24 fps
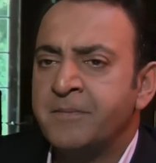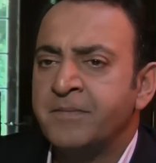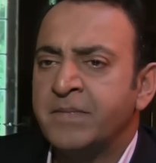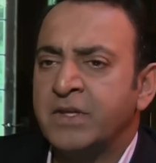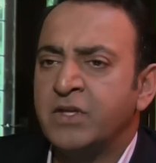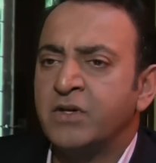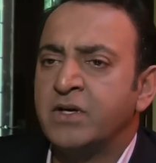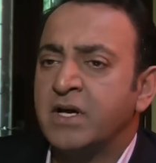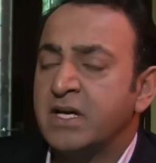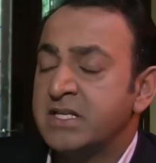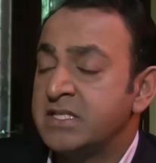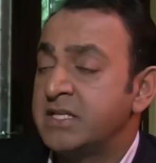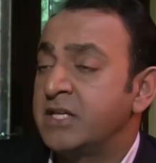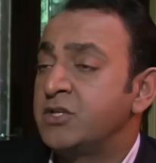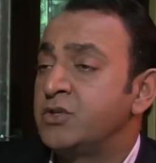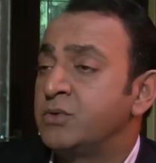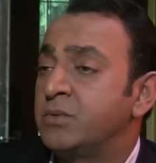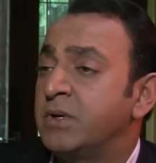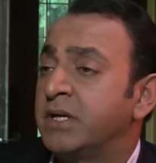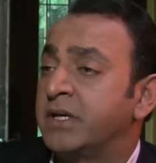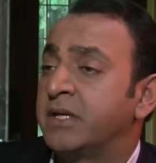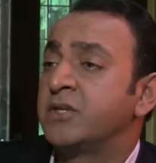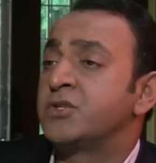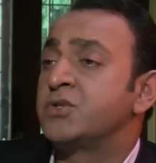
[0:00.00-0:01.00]
You guys said you
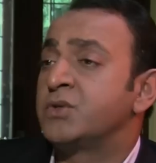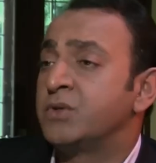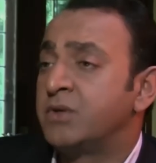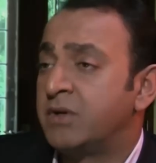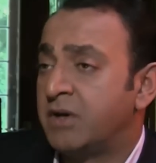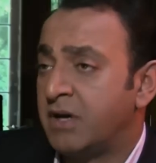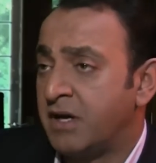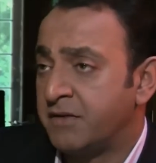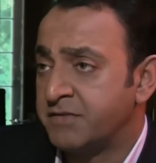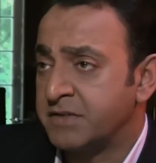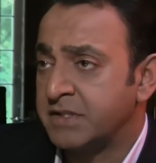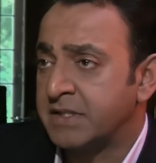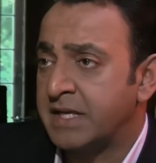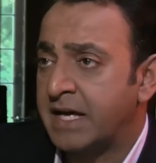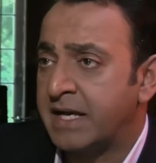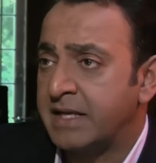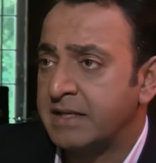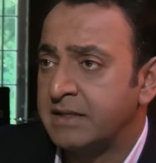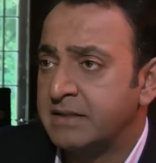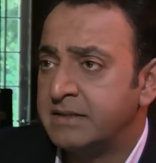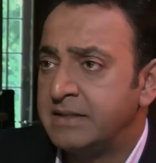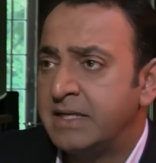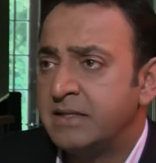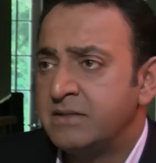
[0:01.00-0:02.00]
weren't going to tour after that,
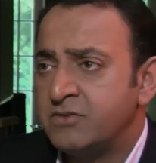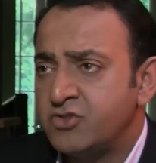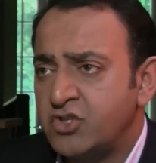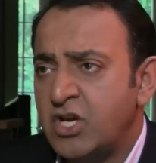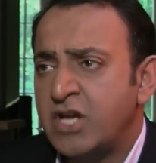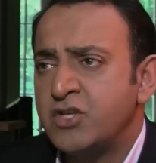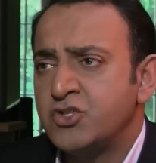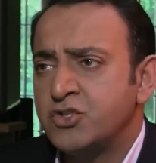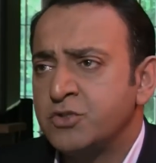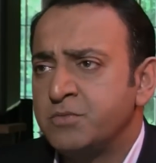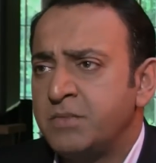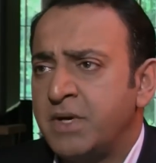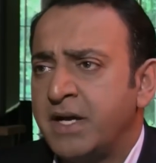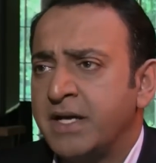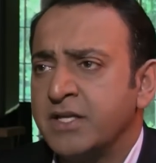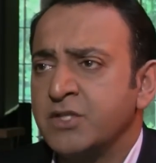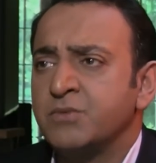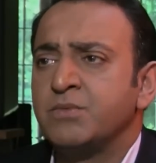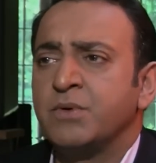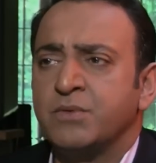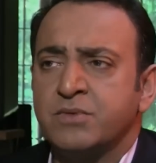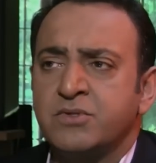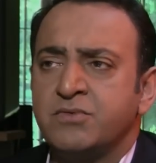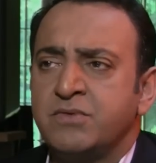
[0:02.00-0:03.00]
and then changed your minds.
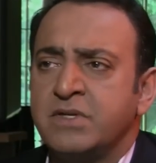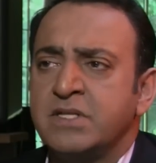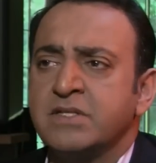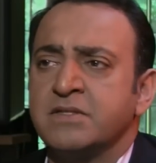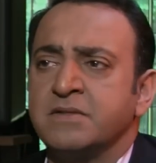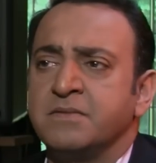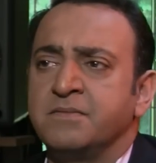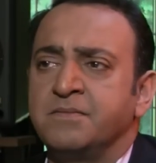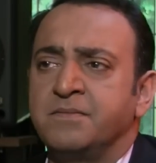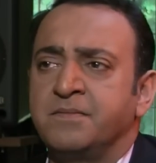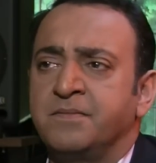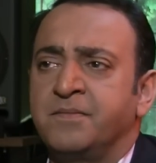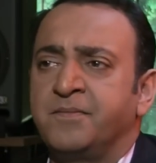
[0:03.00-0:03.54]
What was the reason?